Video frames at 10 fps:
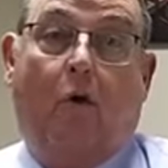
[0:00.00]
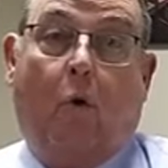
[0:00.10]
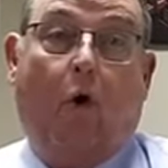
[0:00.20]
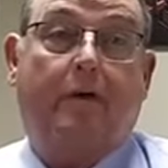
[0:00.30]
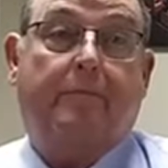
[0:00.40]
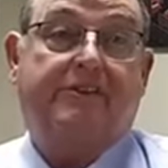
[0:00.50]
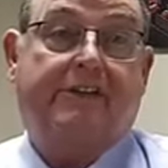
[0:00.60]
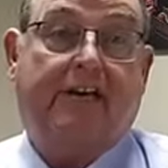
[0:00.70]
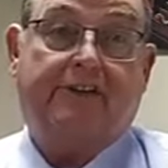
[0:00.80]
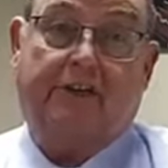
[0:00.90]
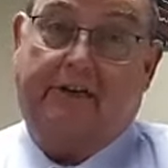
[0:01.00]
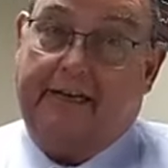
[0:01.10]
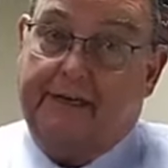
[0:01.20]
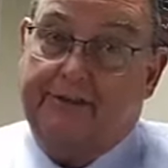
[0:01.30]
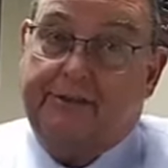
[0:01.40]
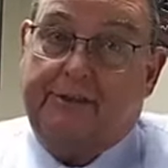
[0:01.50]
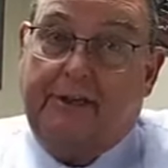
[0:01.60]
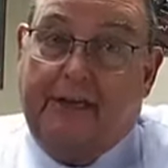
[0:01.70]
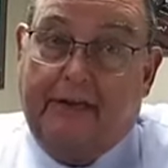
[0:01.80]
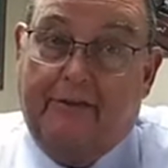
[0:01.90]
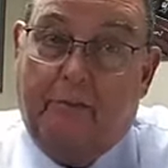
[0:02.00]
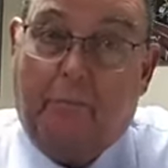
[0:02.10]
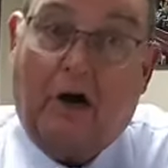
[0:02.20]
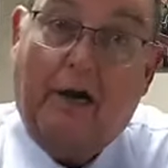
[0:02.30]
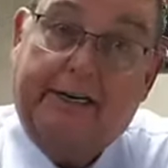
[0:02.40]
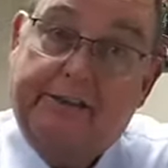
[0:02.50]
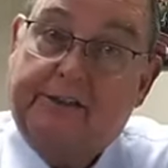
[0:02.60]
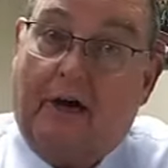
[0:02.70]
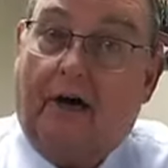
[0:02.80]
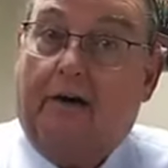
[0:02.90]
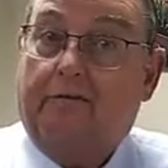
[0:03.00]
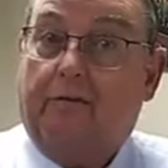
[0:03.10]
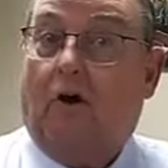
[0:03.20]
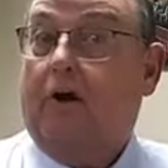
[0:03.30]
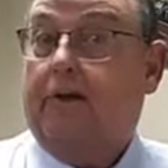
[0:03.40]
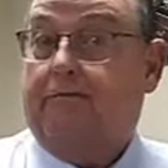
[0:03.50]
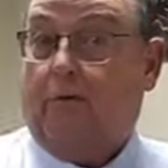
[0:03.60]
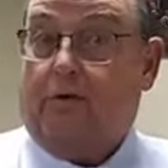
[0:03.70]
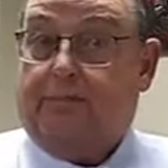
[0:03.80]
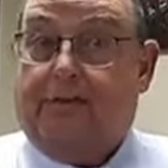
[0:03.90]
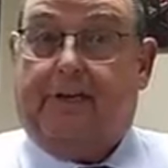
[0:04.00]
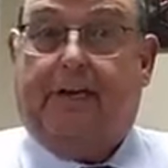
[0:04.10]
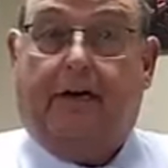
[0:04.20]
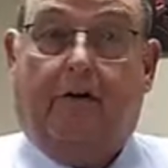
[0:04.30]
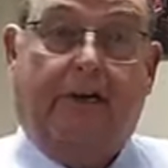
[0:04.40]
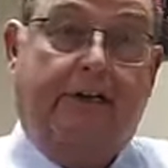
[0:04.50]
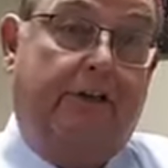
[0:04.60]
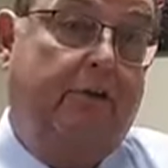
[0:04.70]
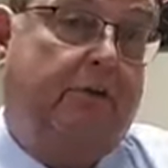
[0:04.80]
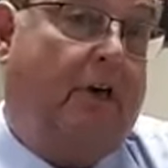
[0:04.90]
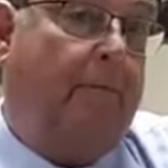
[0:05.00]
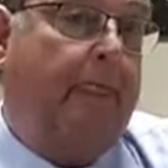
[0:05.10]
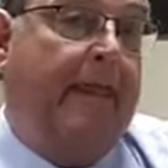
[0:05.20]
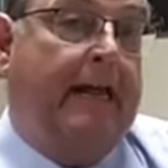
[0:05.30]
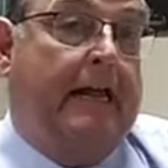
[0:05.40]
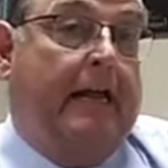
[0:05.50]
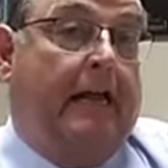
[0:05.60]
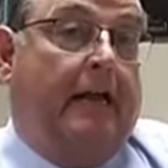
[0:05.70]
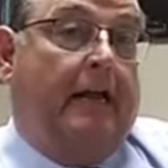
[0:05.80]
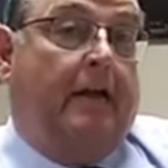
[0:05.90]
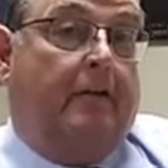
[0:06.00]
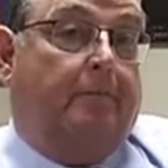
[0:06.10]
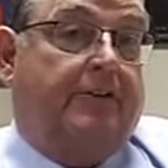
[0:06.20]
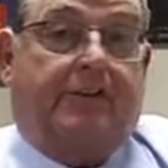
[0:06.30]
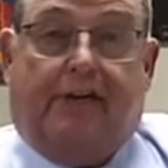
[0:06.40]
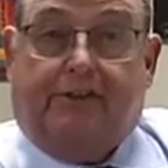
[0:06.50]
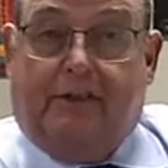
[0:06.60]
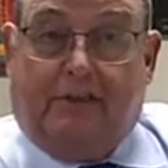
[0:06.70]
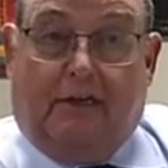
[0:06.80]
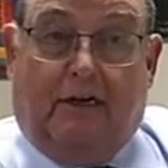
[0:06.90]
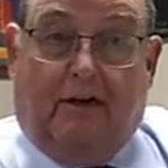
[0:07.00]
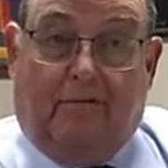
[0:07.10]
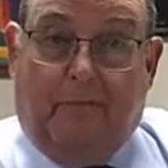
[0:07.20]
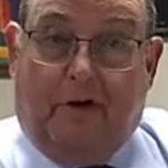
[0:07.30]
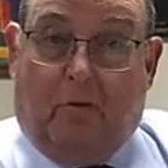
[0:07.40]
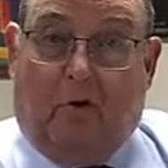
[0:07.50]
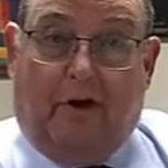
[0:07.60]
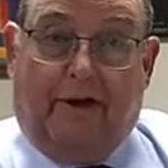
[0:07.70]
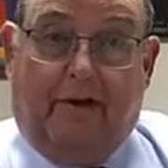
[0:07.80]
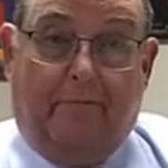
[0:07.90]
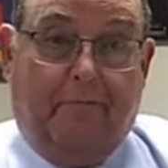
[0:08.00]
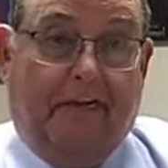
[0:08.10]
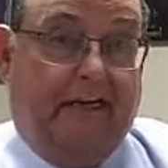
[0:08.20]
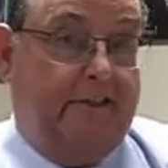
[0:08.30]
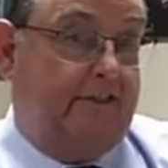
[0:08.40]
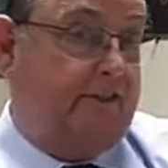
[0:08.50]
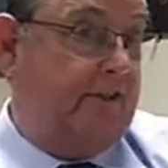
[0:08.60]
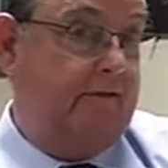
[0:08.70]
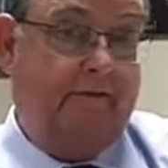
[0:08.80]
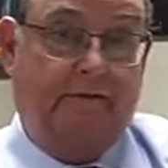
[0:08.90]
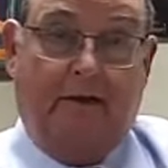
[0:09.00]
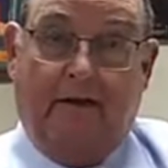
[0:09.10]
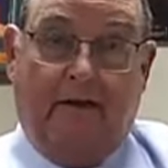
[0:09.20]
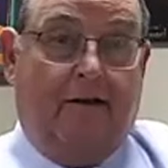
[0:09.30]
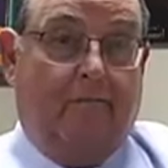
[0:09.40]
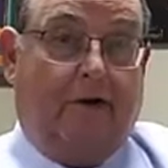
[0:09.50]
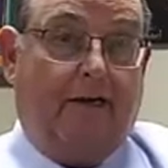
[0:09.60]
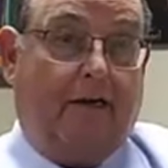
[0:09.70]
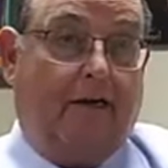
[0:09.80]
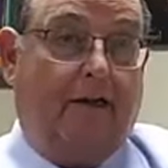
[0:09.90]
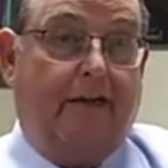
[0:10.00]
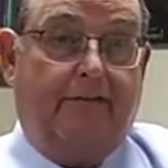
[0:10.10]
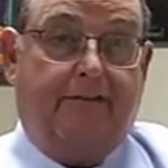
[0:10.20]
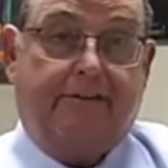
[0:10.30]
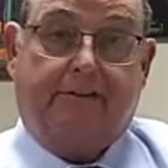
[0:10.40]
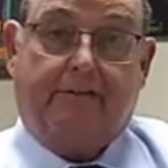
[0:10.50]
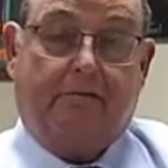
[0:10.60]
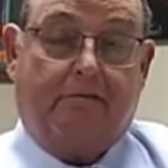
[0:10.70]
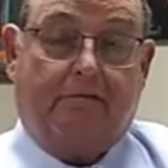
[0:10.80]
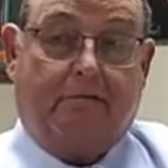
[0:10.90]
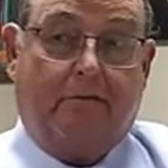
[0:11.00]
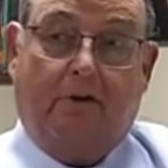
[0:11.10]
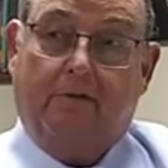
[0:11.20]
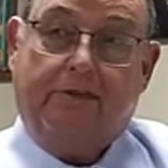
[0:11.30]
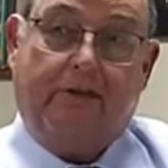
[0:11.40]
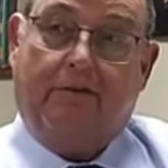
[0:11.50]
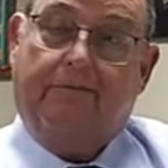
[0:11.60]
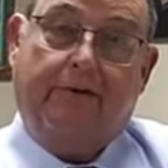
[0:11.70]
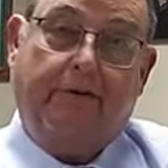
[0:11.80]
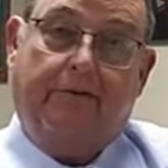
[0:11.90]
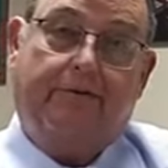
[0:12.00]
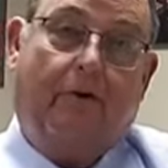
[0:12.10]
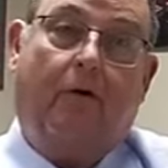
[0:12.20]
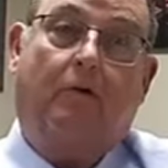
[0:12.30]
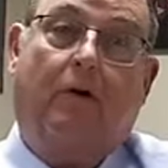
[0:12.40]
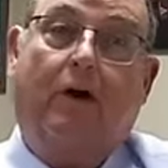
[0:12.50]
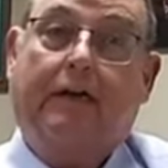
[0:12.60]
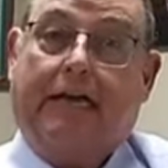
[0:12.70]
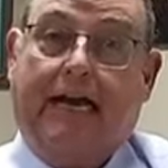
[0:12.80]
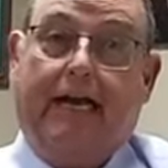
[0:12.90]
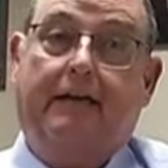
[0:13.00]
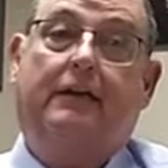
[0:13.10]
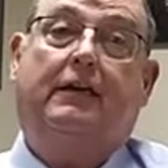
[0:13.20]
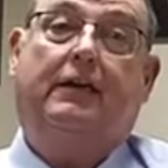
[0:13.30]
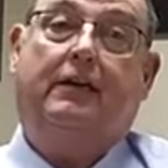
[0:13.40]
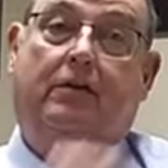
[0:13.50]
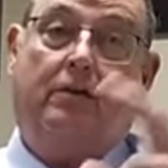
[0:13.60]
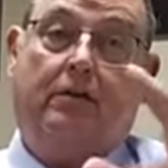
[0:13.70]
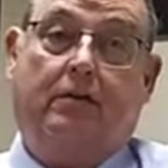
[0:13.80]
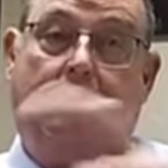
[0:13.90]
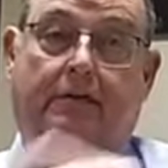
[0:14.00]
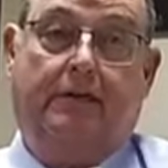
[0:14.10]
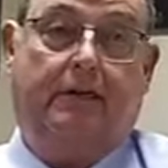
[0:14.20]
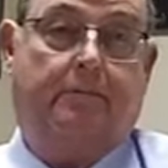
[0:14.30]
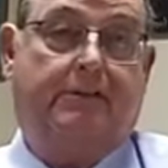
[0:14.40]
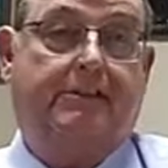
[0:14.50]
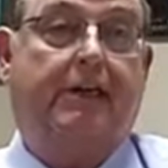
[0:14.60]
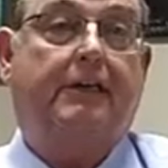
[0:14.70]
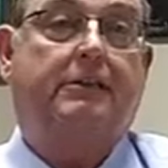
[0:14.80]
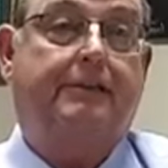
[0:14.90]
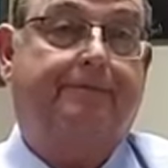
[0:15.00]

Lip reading: what possession is in the minds of law enforcement here in Utah. Possession of marijuana means, by golly, if it's close enough for you to throw a rock at, you're in possession.